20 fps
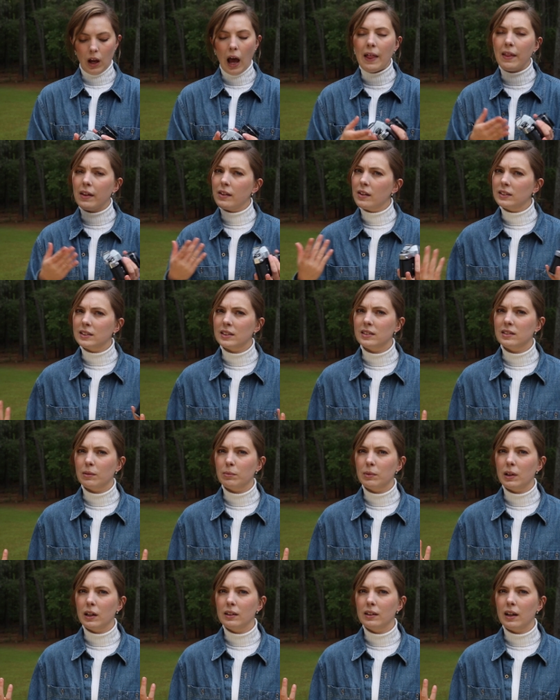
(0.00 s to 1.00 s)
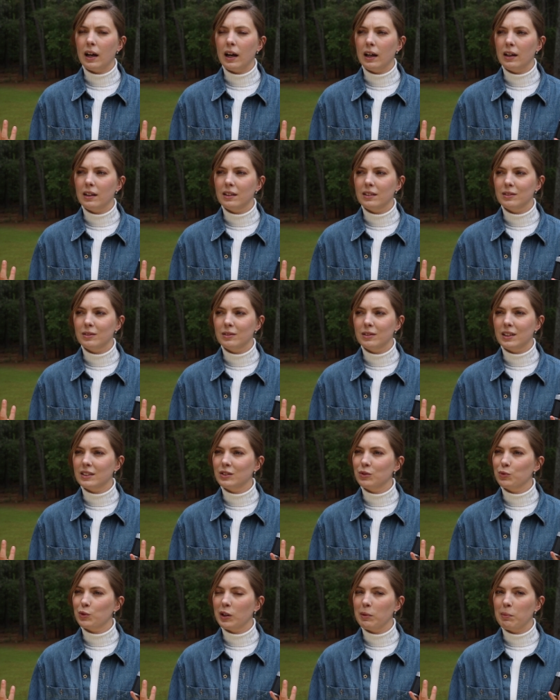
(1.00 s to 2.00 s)
And then this is something that
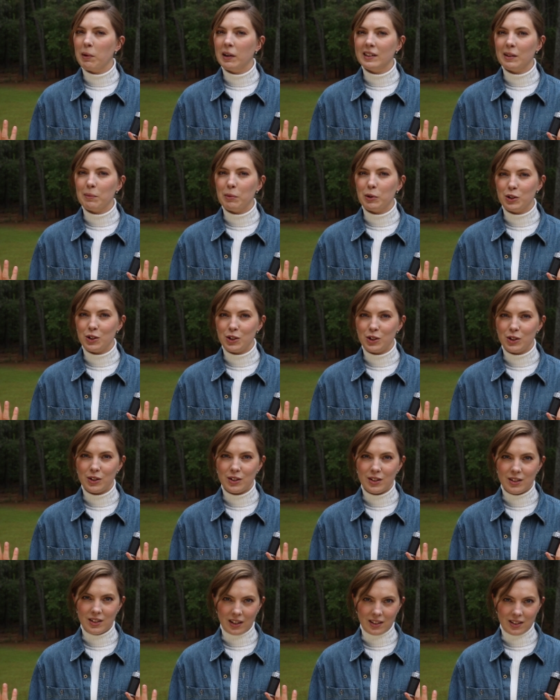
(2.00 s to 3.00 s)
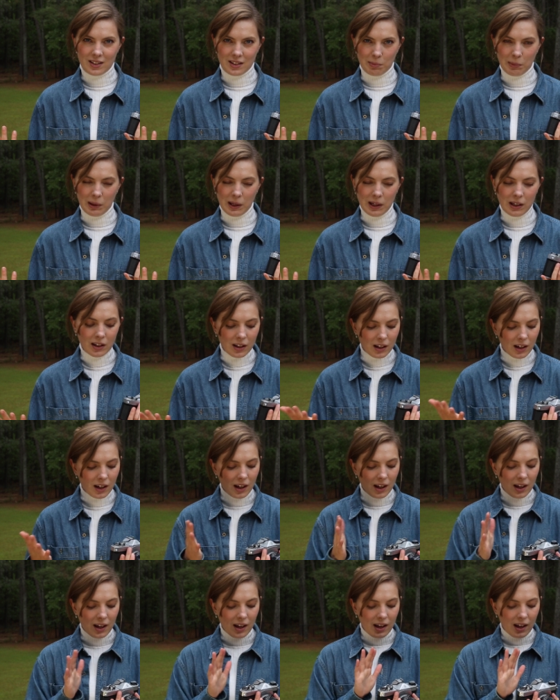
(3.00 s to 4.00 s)
doesn't really make that much sense to me
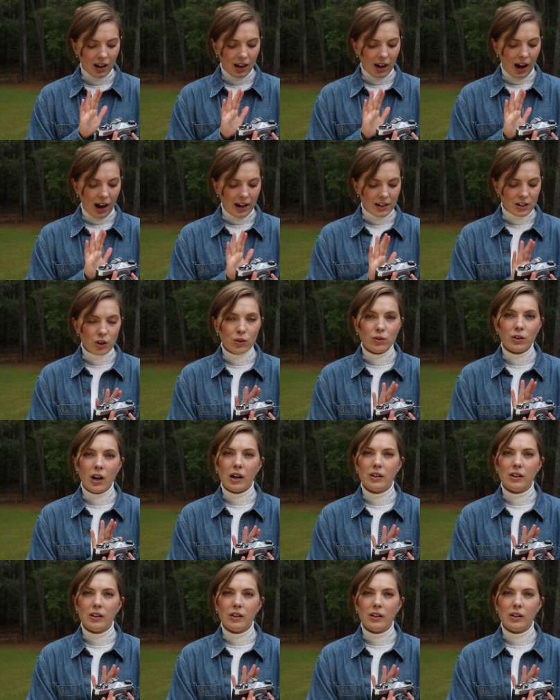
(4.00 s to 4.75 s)
I don't